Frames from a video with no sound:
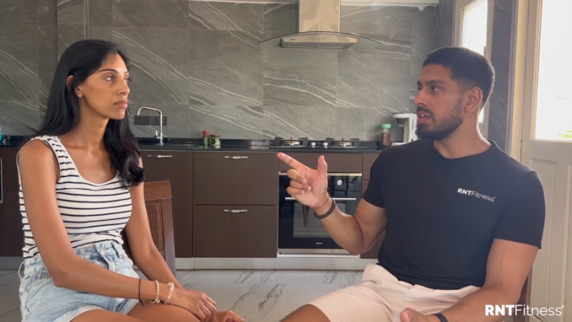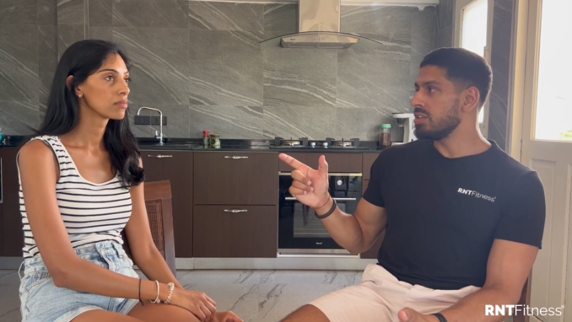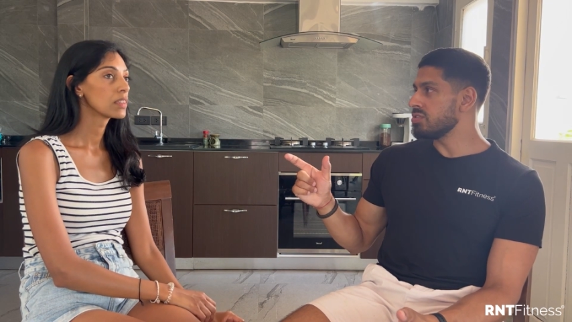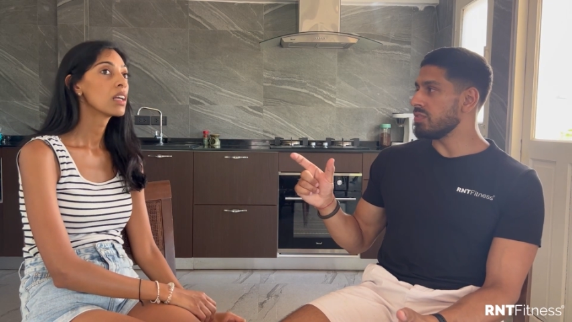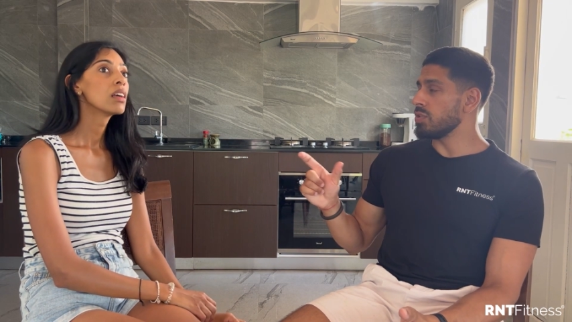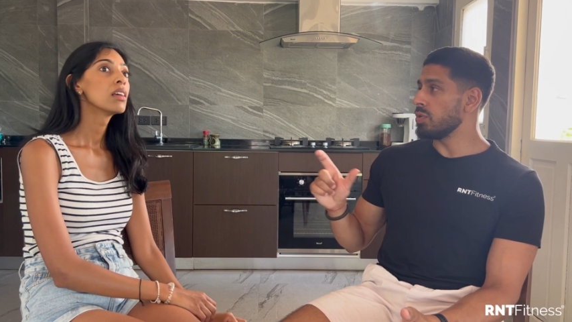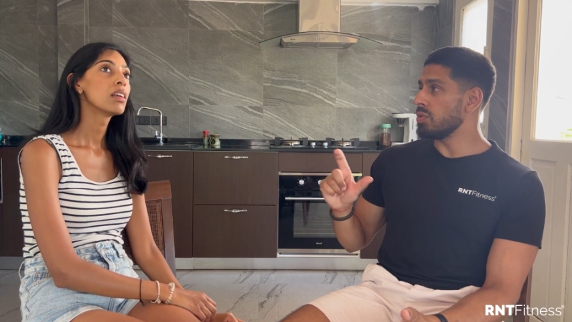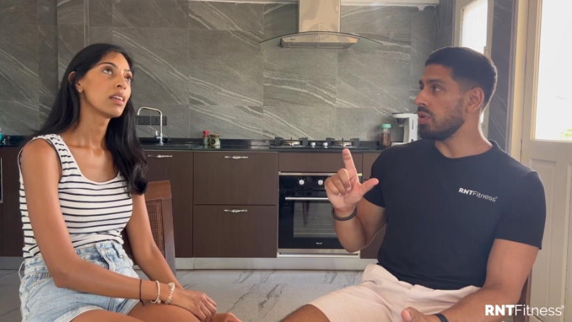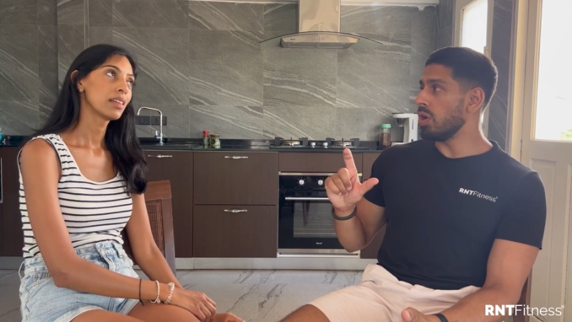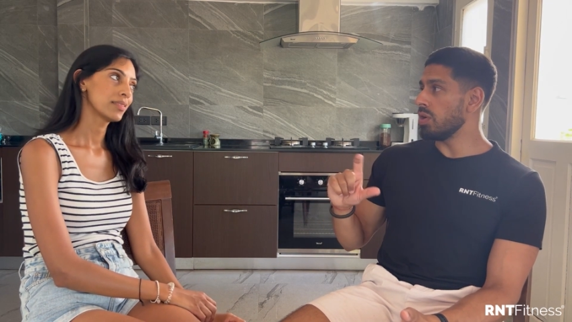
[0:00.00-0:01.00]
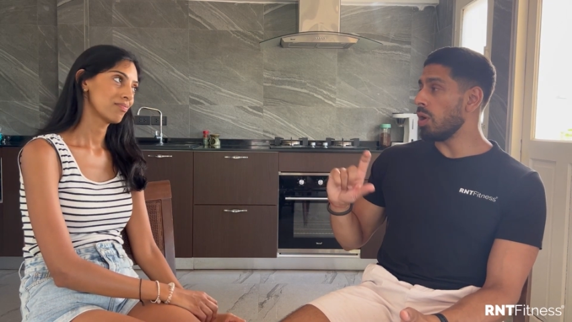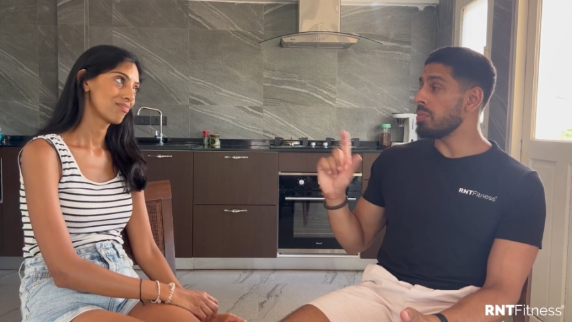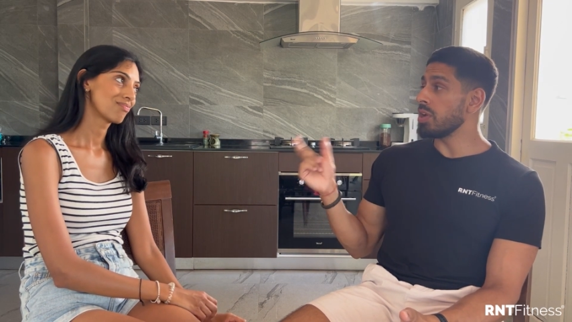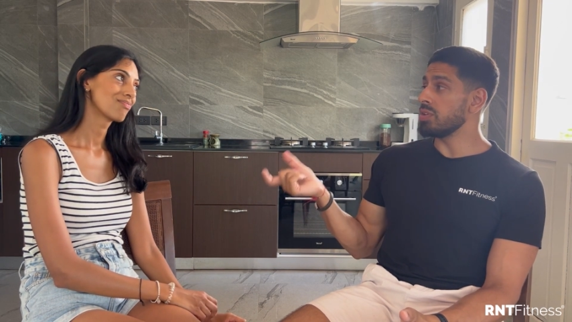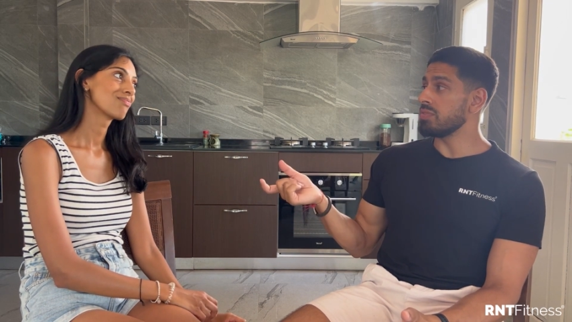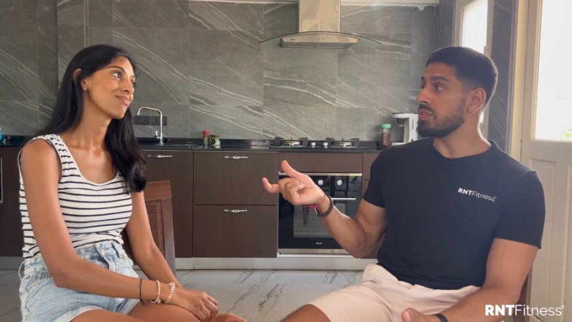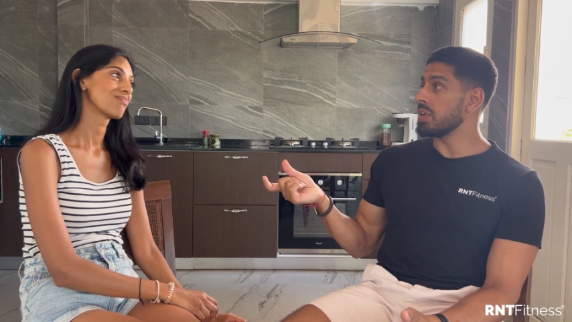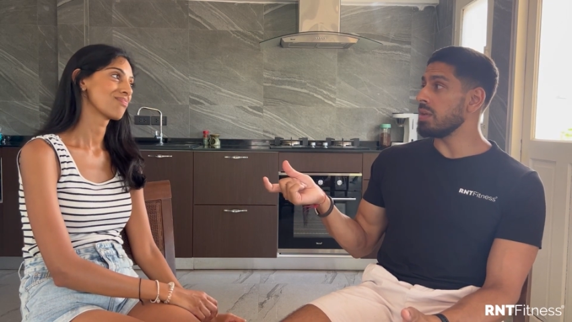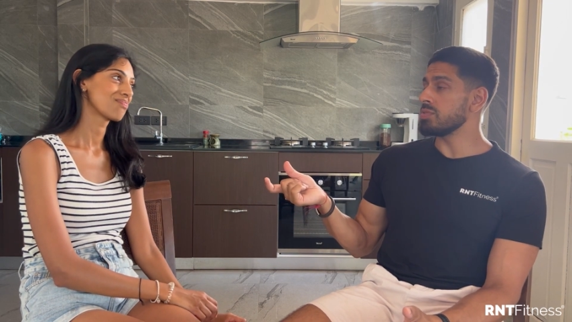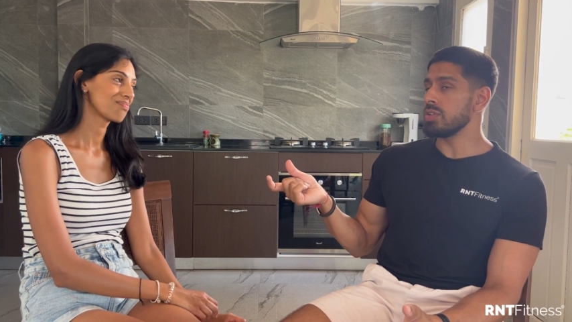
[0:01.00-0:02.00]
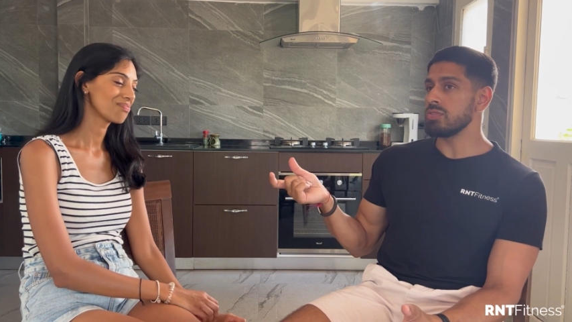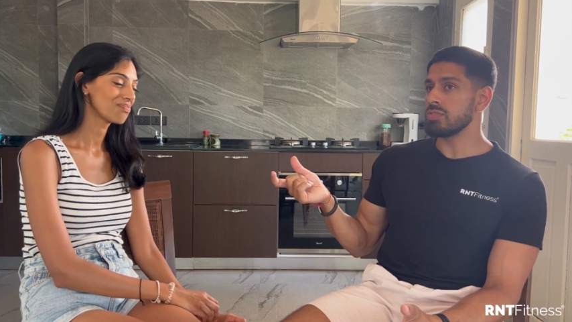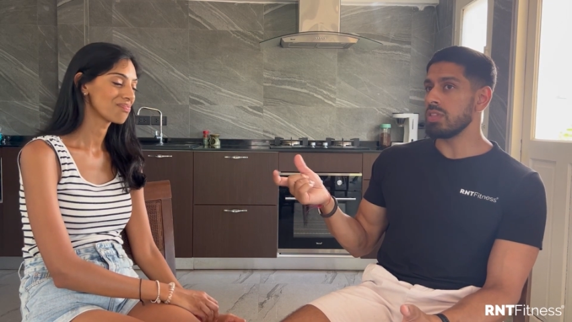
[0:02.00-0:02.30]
Speaker 1: So if you're yeah. on operating on different time zones,